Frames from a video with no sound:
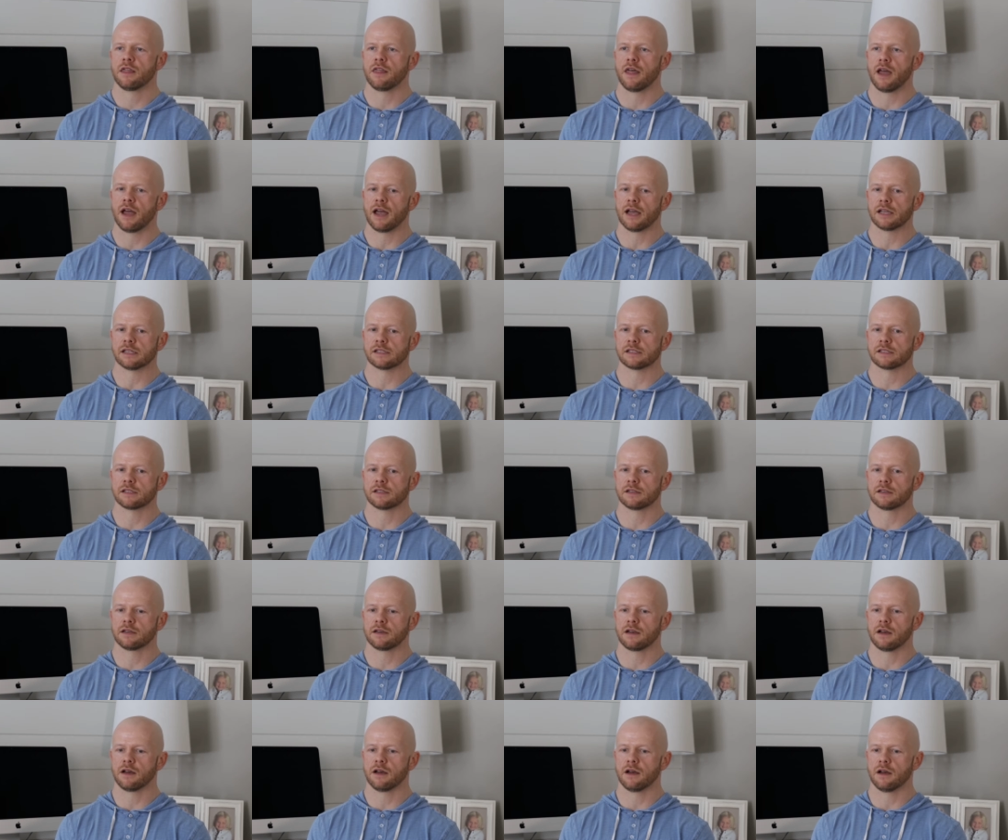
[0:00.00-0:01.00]
that
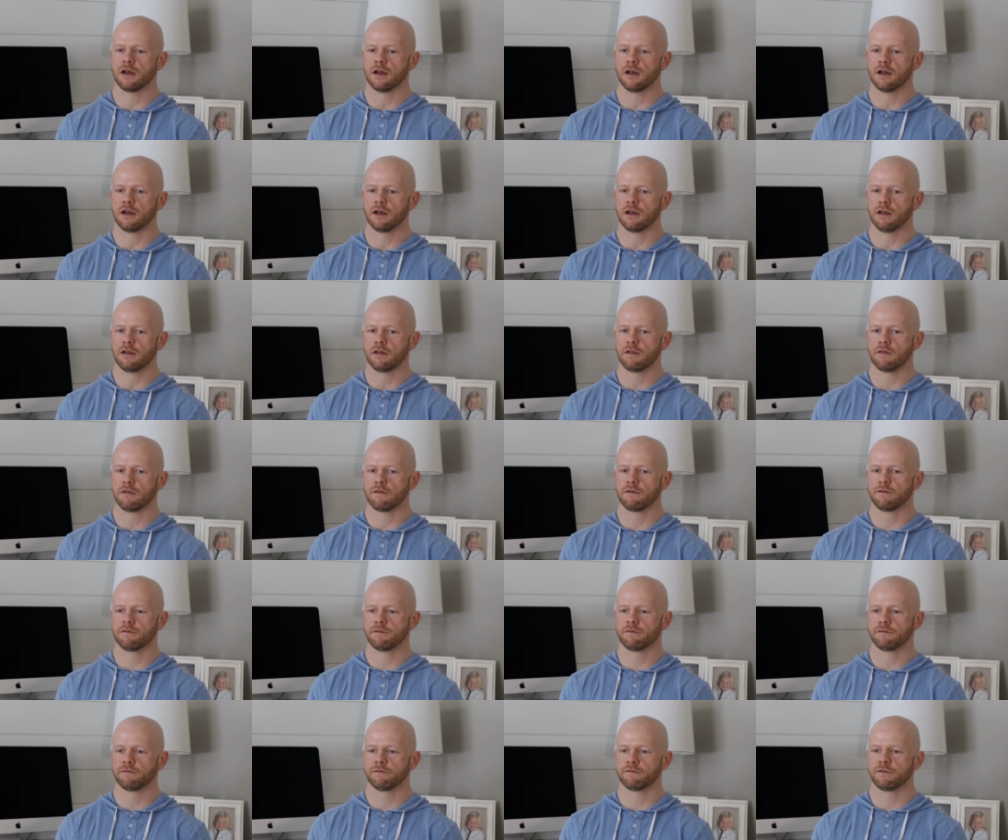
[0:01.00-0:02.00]
uh,
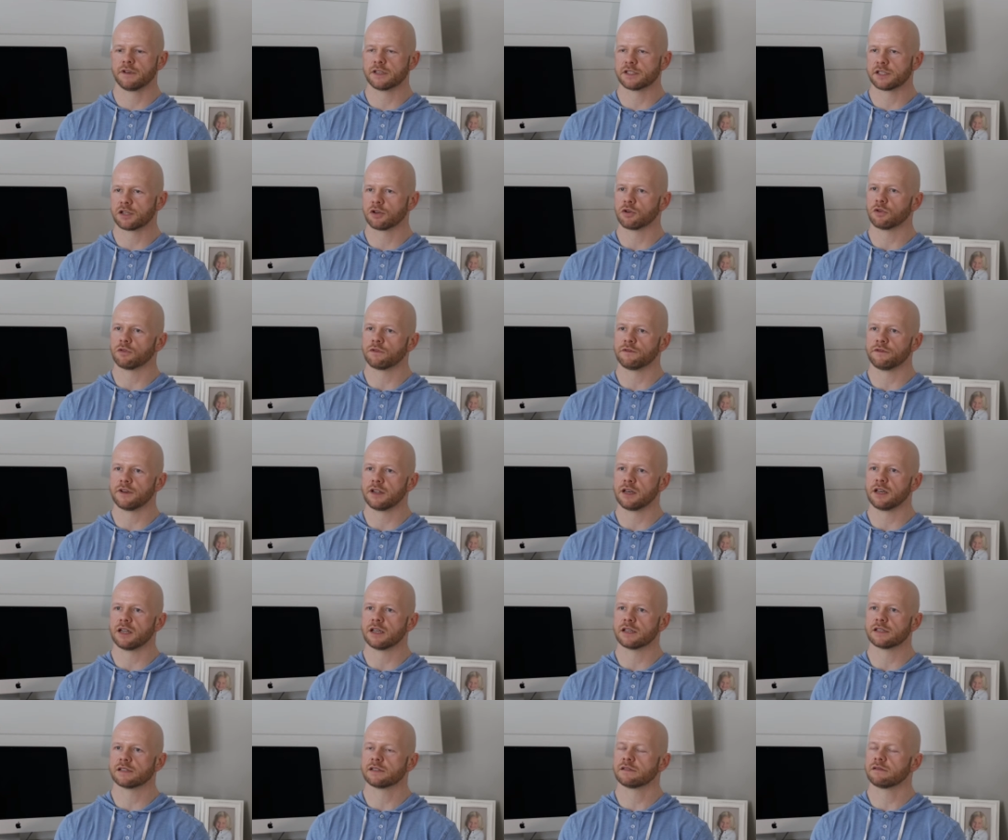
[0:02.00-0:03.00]
physical
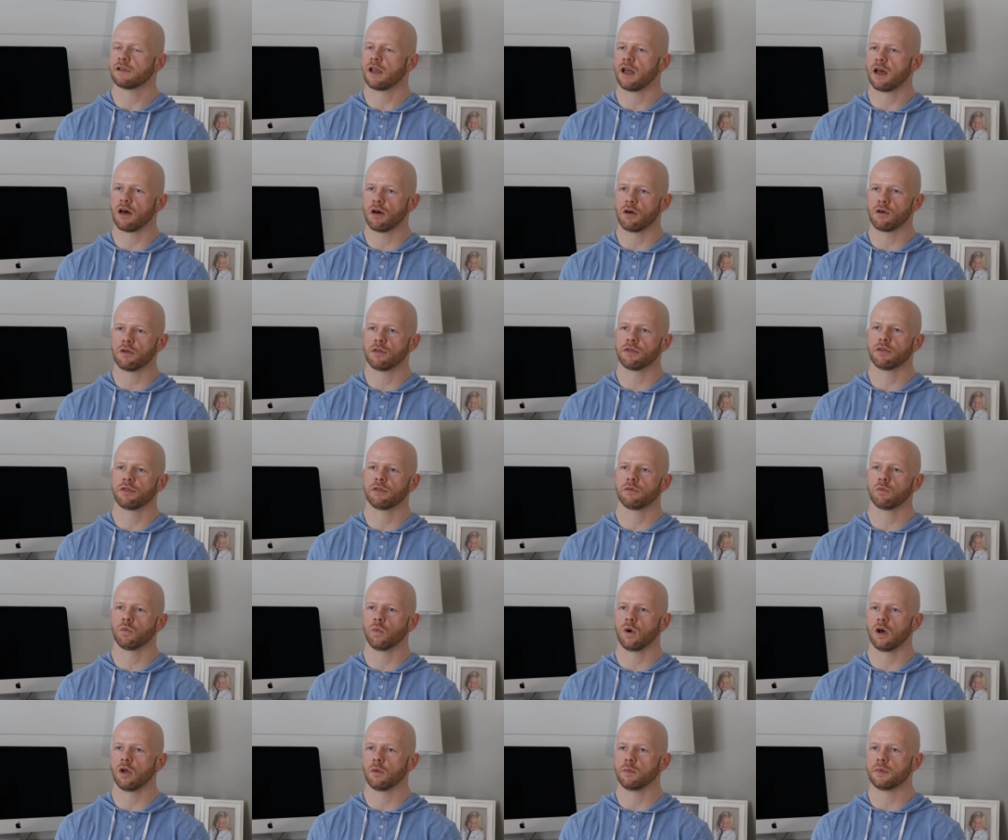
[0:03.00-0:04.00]
fitness, health,
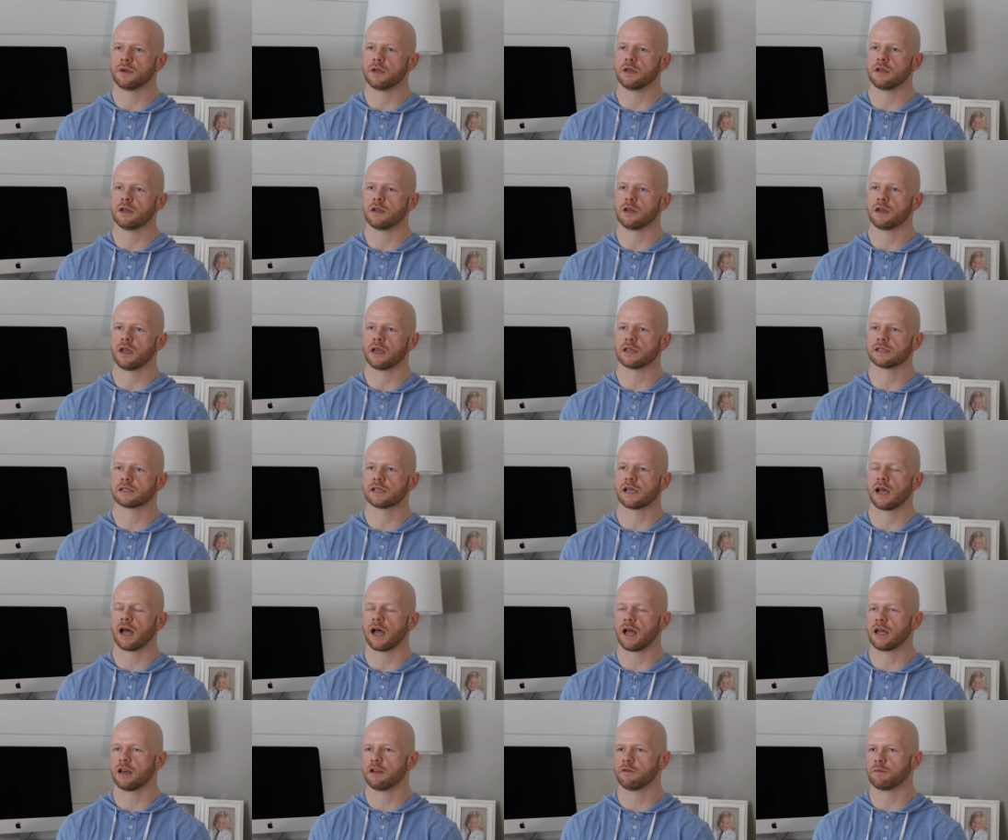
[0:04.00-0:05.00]
well-being has
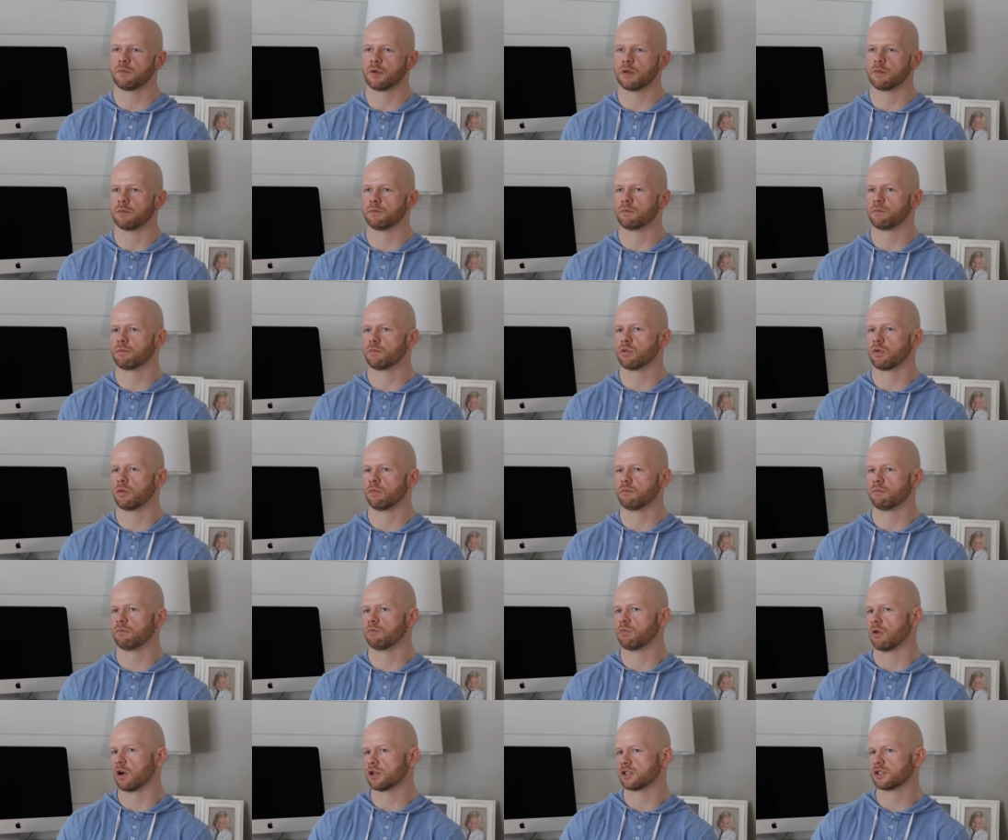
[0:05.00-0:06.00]
kind of been
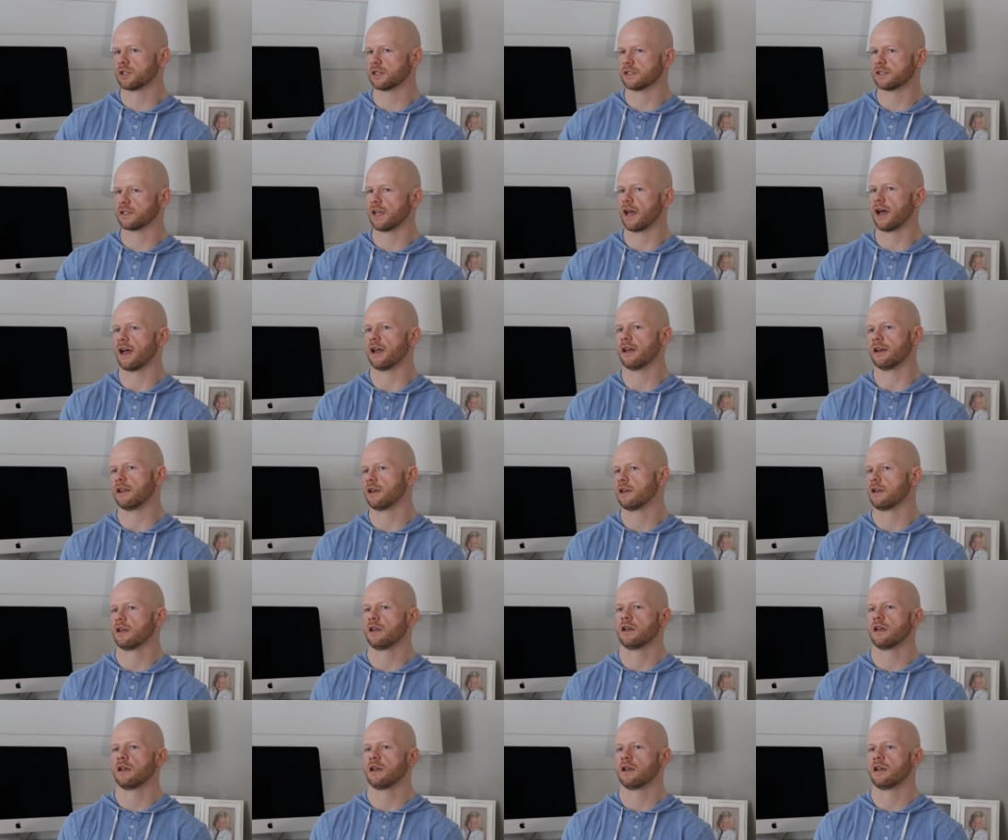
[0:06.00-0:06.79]
brushed aside